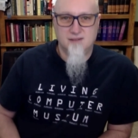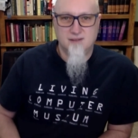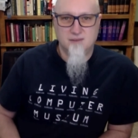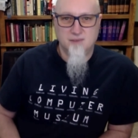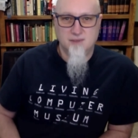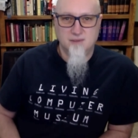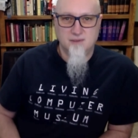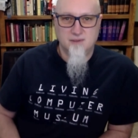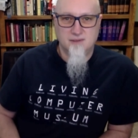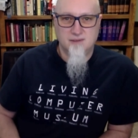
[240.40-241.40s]
that we
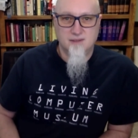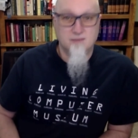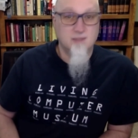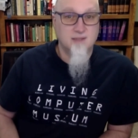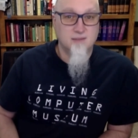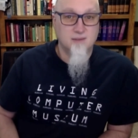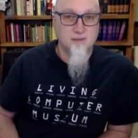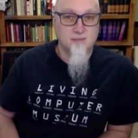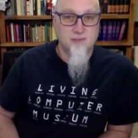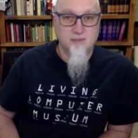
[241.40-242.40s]
were as we
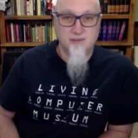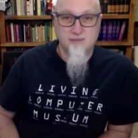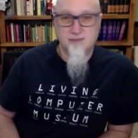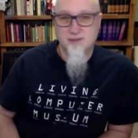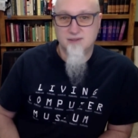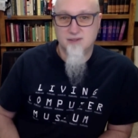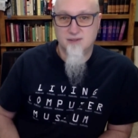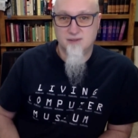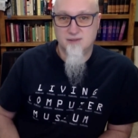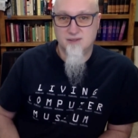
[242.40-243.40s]
were prepping for the show.
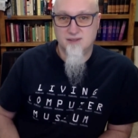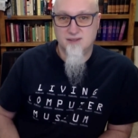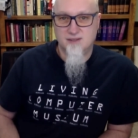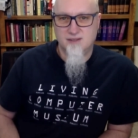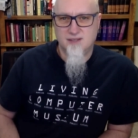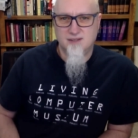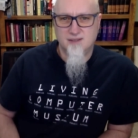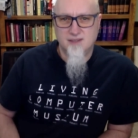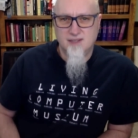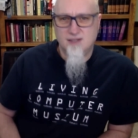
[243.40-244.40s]
You said that you guys
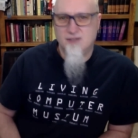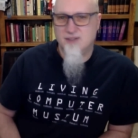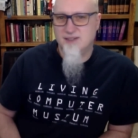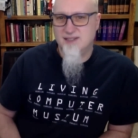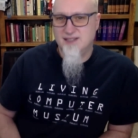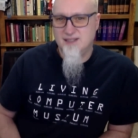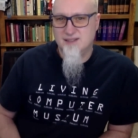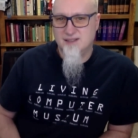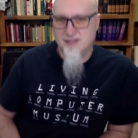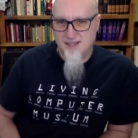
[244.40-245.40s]
on the Linux
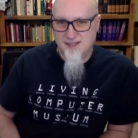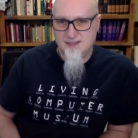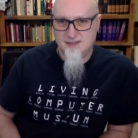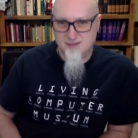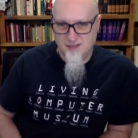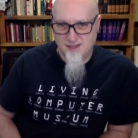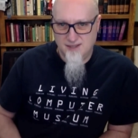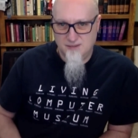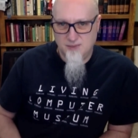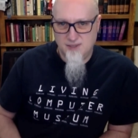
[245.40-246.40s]
client
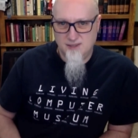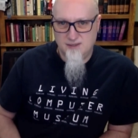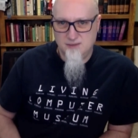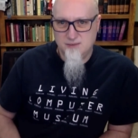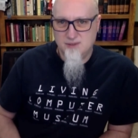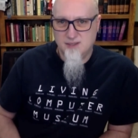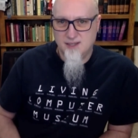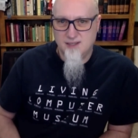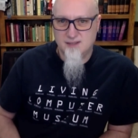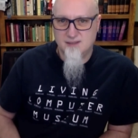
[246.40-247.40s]
side, we do
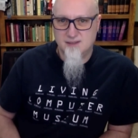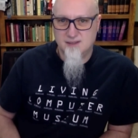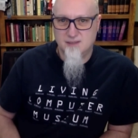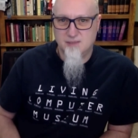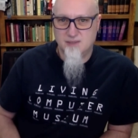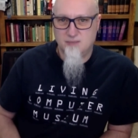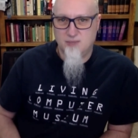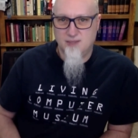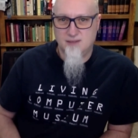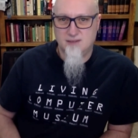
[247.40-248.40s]
kind of stick to best
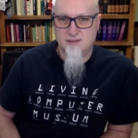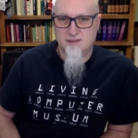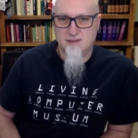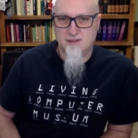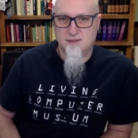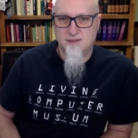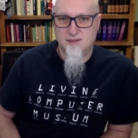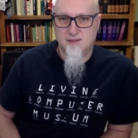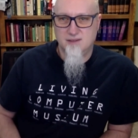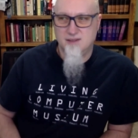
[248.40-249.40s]
practices,
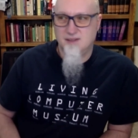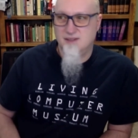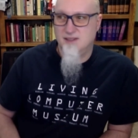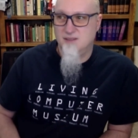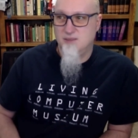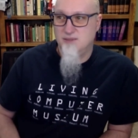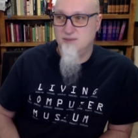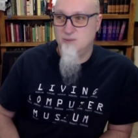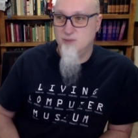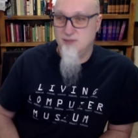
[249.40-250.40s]
including uh, we
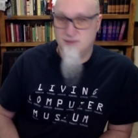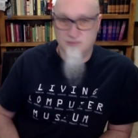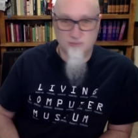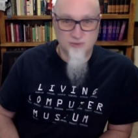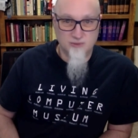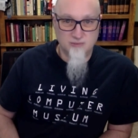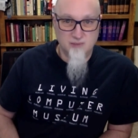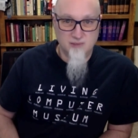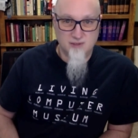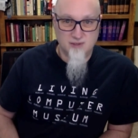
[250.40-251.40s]
even run as root.
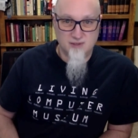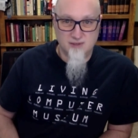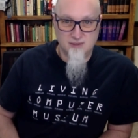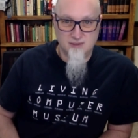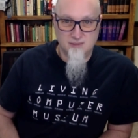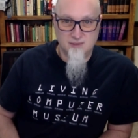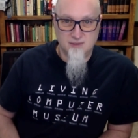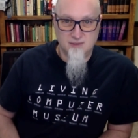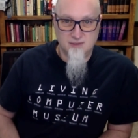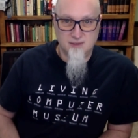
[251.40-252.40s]
Maybe talk to some of
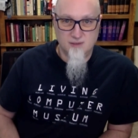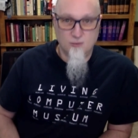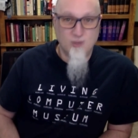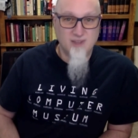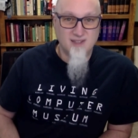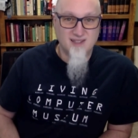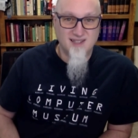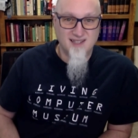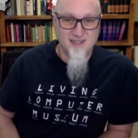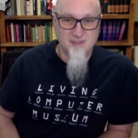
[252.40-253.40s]
those uh, the way the yeah.
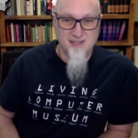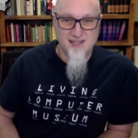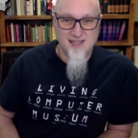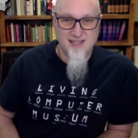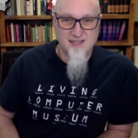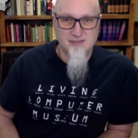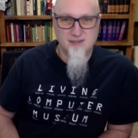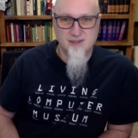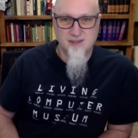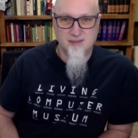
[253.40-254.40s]
client behaves
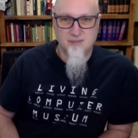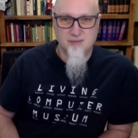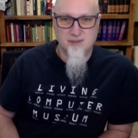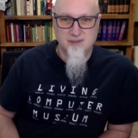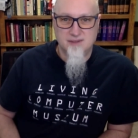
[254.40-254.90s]
on the endpoint.